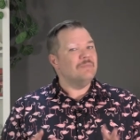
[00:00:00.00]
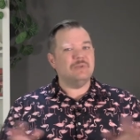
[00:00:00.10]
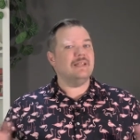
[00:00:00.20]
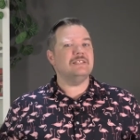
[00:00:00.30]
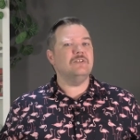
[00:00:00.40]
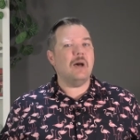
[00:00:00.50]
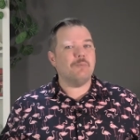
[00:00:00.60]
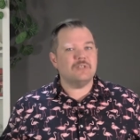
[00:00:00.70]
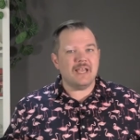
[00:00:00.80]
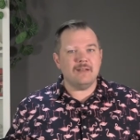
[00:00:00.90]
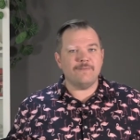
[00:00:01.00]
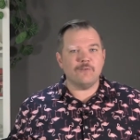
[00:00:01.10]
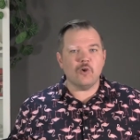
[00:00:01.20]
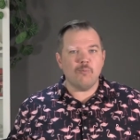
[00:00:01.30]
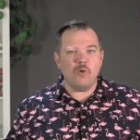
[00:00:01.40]
But let's not pretend
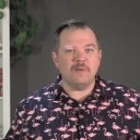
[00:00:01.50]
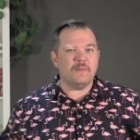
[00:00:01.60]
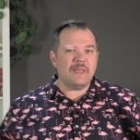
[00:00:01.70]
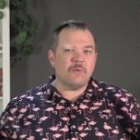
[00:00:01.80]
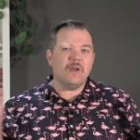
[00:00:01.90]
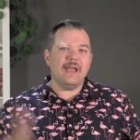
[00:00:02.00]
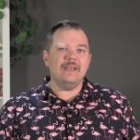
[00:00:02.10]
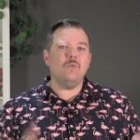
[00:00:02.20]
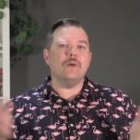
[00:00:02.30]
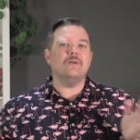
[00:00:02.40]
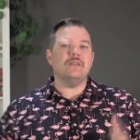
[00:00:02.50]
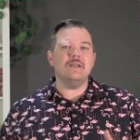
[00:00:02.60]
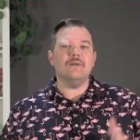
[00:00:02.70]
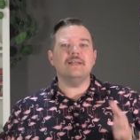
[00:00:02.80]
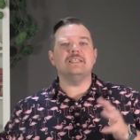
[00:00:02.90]
for a moment that they were anywhere
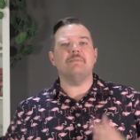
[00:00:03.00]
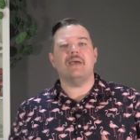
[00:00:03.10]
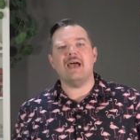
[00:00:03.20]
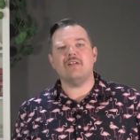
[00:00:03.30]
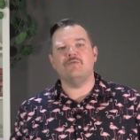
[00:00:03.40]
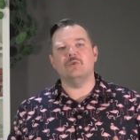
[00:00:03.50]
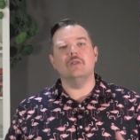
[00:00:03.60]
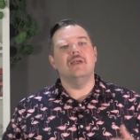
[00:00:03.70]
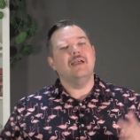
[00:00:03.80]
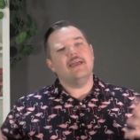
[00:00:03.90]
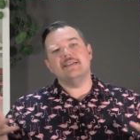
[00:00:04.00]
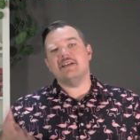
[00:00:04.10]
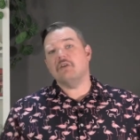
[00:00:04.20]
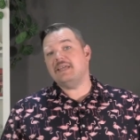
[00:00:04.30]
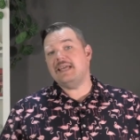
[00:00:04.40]
near as impactful as
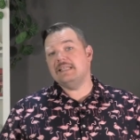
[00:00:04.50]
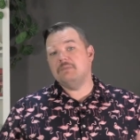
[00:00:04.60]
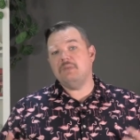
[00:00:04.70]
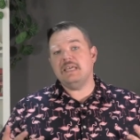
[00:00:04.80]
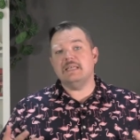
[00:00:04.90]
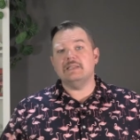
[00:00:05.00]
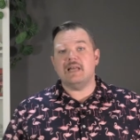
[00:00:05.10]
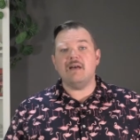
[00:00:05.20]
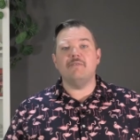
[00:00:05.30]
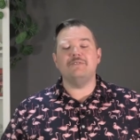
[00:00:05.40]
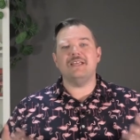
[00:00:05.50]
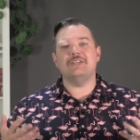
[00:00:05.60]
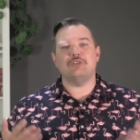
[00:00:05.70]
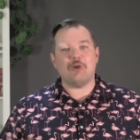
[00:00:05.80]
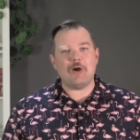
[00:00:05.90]
our kids being loved
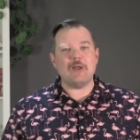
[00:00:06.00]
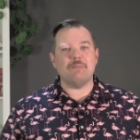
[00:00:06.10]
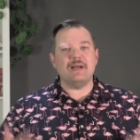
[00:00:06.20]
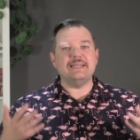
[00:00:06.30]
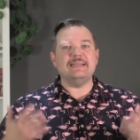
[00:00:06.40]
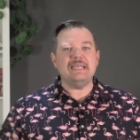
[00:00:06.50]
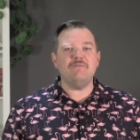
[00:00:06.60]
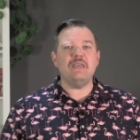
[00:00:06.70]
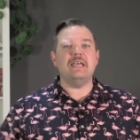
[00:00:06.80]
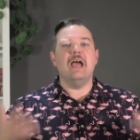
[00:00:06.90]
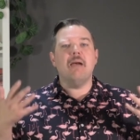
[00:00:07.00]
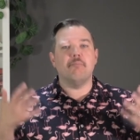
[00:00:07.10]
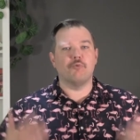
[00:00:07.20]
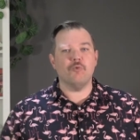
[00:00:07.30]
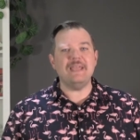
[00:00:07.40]
and taught by living,
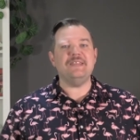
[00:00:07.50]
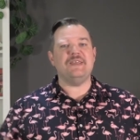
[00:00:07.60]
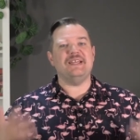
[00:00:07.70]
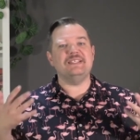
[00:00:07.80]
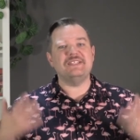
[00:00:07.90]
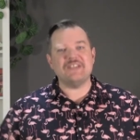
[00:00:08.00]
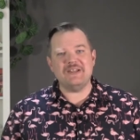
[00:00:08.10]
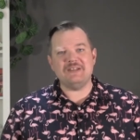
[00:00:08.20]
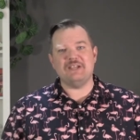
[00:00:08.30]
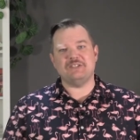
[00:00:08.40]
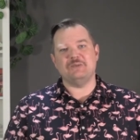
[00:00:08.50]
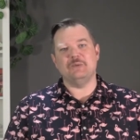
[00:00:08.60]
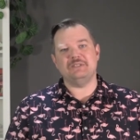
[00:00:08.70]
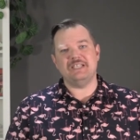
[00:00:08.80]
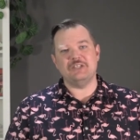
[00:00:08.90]
breathing Sunday
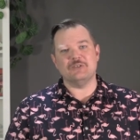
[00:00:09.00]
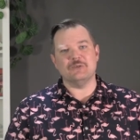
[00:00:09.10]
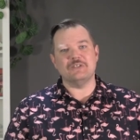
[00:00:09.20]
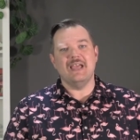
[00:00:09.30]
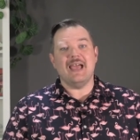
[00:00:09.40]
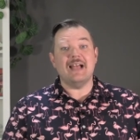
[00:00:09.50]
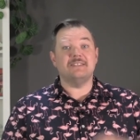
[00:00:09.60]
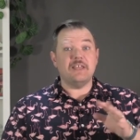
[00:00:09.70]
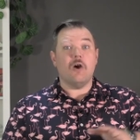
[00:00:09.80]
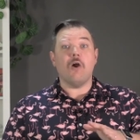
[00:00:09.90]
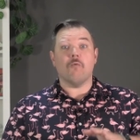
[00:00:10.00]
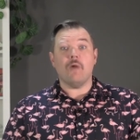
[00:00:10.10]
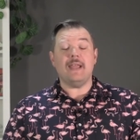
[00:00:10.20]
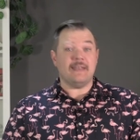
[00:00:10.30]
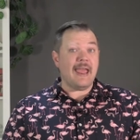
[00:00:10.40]
school teachers as they are
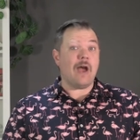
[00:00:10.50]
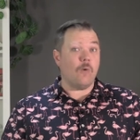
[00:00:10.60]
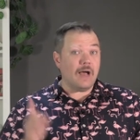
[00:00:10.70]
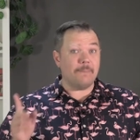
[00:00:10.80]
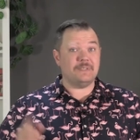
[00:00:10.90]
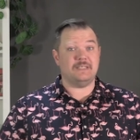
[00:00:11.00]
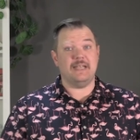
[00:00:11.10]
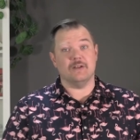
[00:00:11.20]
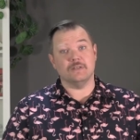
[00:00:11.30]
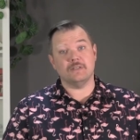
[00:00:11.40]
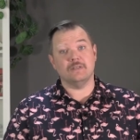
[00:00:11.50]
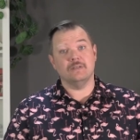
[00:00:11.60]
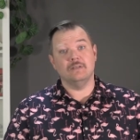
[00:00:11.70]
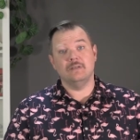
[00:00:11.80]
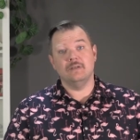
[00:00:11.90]
right now upstairs.
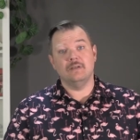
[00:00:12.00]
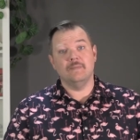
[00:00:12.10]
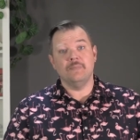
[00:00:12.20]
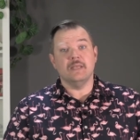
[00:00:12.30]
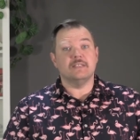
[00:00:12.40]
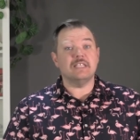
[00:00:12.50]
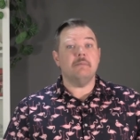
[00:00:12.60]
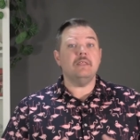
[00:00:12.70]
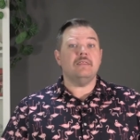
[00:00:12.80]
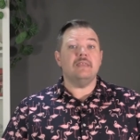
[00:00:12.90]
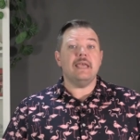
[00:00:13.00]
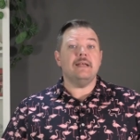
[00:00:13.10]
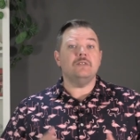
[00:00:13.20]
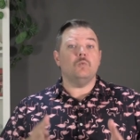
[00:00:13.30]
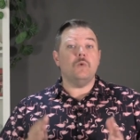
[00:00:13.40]
Some of the
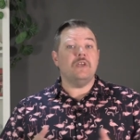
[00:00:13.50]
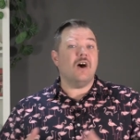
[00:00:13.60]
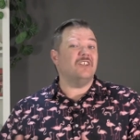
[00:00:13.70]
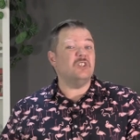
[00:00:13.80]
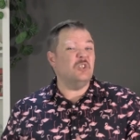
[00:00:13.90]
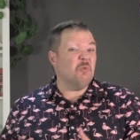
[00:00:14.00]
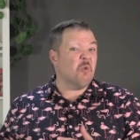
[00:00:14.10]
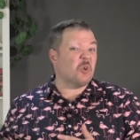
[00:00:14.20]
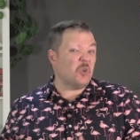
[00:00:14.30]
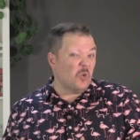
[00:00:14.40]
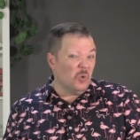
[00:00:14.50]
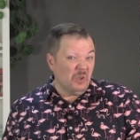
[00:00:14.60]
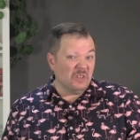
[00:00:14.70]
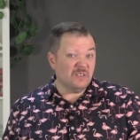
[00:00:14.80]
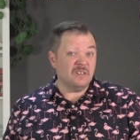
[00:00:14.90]
things we got to do were cool,